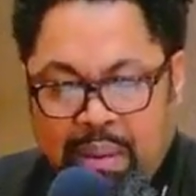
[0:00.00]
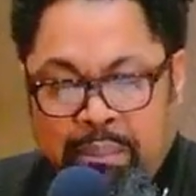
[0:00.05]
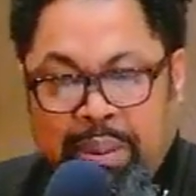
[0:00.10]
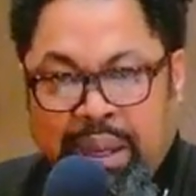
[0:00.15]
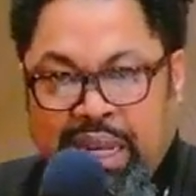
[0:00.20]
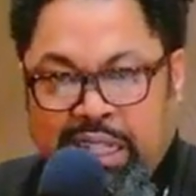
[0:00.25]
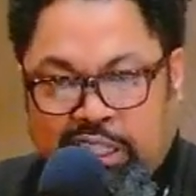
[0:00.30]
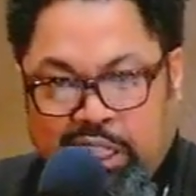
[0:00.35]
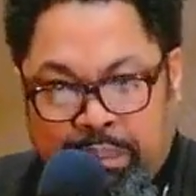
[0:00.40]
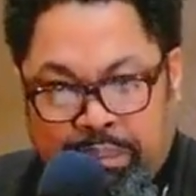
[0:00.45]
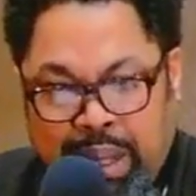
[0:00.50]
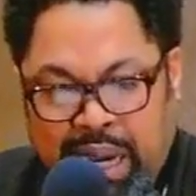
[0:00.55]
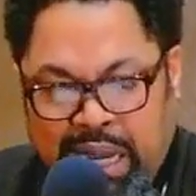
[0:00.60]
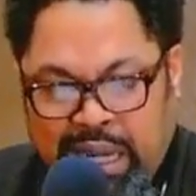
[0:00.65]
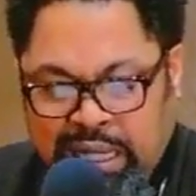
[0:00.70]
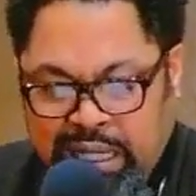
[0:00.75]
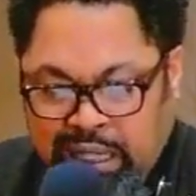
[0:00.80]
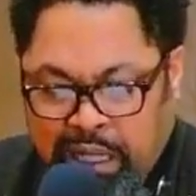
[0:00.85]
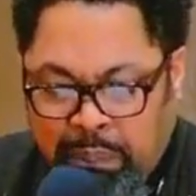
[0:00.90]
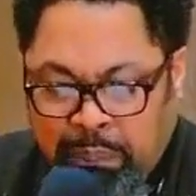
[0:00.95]
but it's
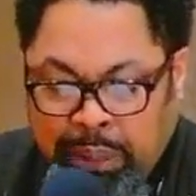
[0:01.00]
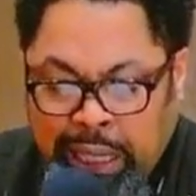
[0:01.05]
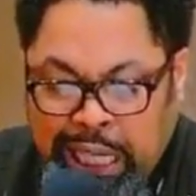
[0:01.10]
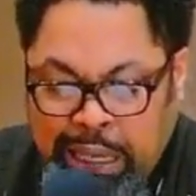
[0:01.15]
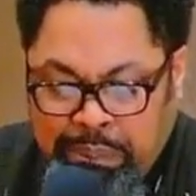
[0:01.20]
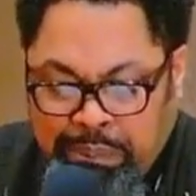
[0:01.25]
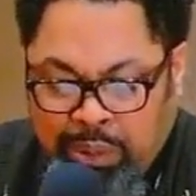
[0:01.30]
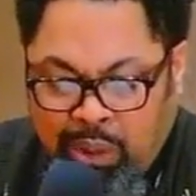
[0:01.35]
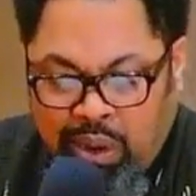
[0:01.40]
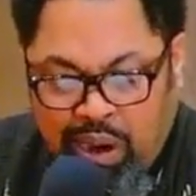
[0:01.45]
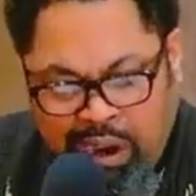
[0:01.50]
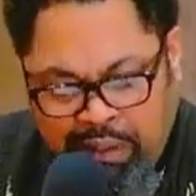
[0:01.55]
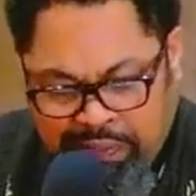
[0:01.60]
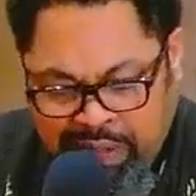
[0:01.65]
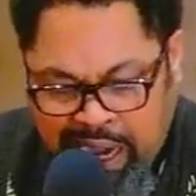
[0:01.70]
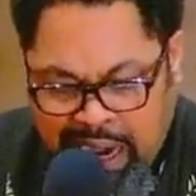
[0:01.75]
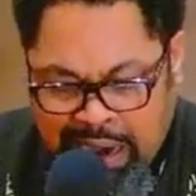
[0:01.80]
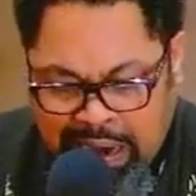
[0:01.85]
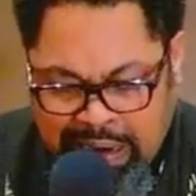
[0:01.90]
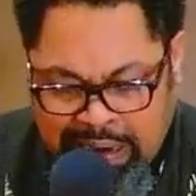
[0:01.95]
upon the people of
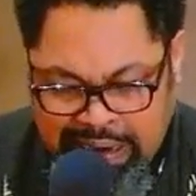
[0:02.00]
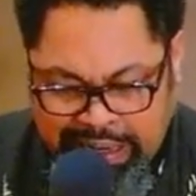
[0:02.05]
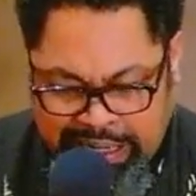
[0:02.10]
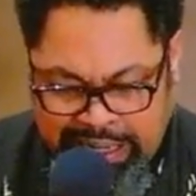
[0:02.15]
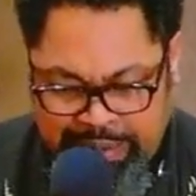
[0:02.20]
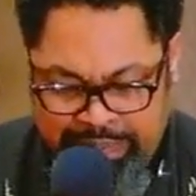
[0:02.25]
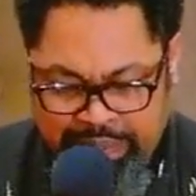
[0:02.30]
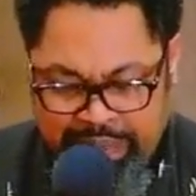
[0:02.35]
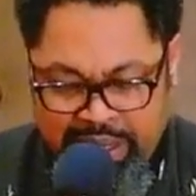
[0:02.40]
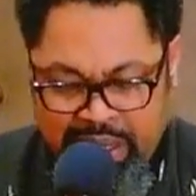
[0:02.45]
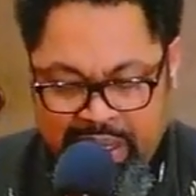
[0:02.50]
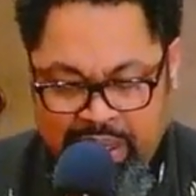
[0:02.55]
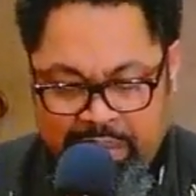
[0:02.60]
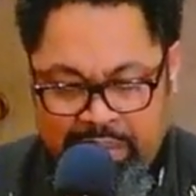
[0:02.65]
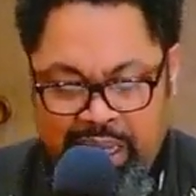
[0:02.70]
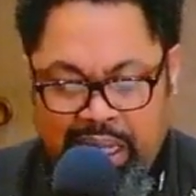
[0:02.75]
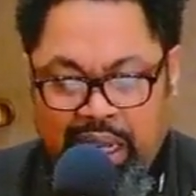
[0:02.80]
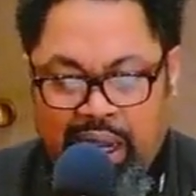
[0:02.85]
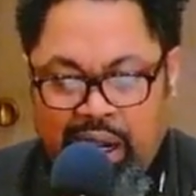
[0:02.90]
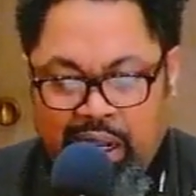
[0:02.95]
God
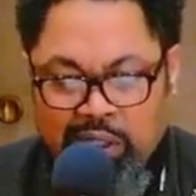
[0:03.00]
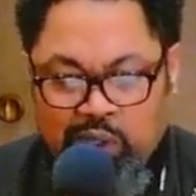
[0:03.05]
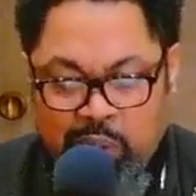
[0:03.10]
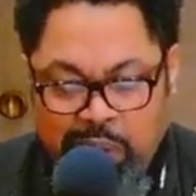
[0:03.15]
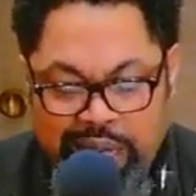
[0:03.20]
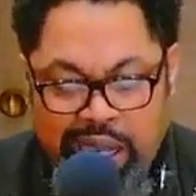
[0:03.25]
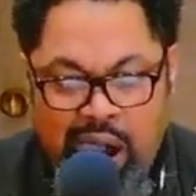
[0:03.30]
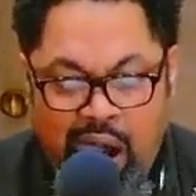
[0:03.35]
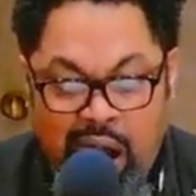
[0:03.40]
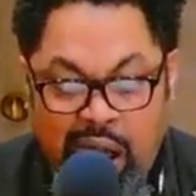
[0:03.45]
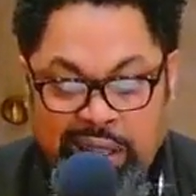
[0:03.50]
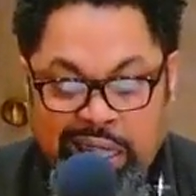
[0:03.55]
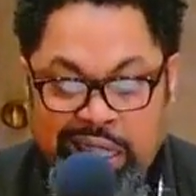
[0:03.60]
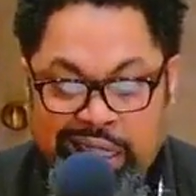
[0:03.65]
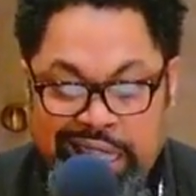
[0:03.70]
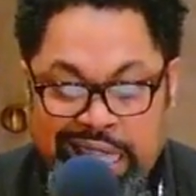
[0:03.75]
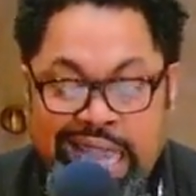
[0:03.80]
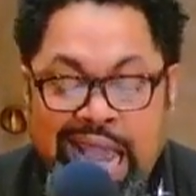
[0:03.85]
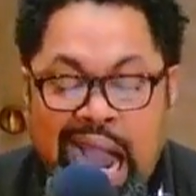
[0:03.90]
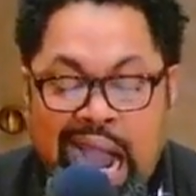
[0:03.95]
because we are the
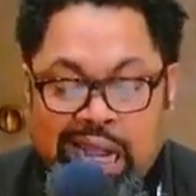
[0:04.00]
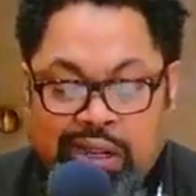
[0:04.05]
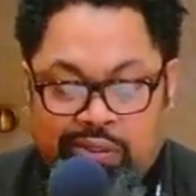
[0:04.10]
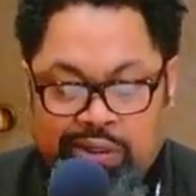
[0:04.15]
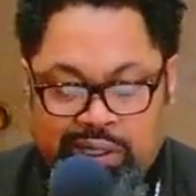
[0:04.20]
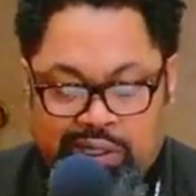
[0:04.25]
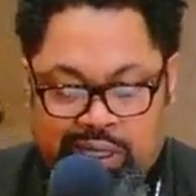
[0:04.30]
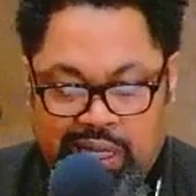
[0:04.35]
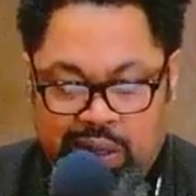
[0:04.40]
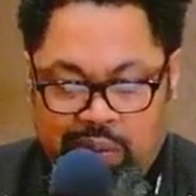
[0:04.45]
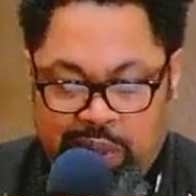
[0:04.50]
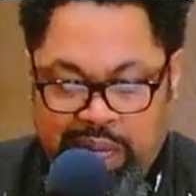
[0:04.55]
theocracy.